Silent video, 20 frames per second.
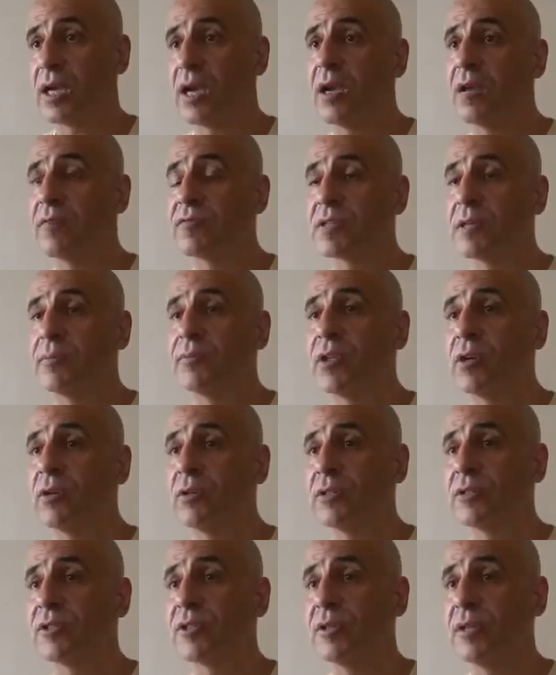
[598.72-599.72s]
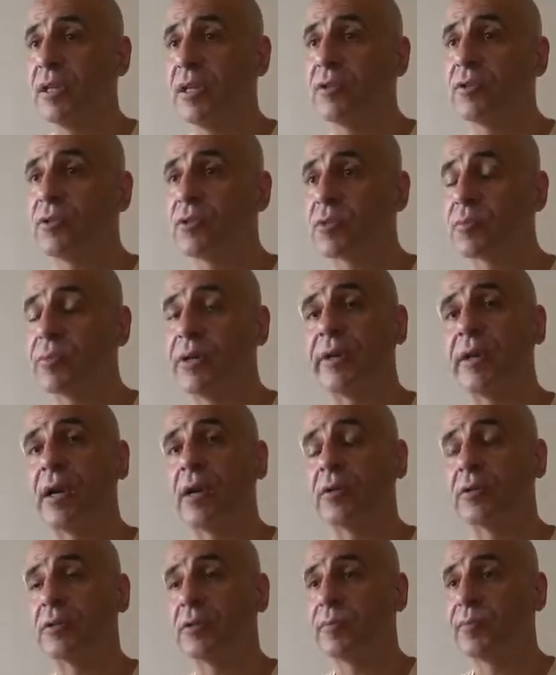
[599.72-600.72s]
I have some knowledge need to spread
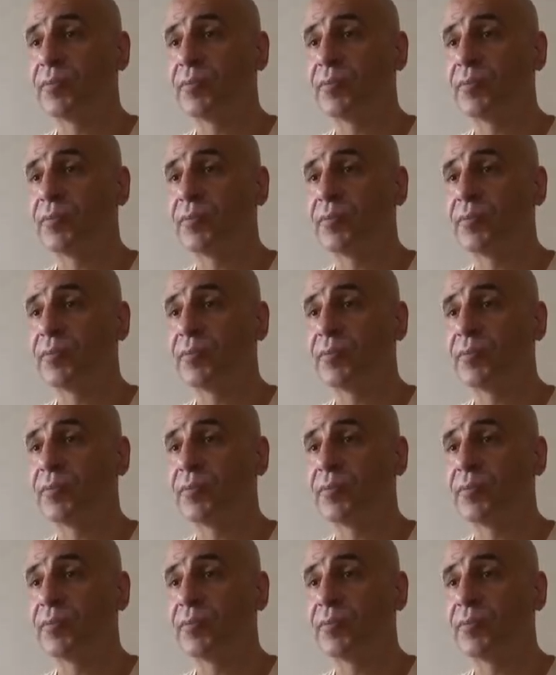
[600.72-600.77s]
out.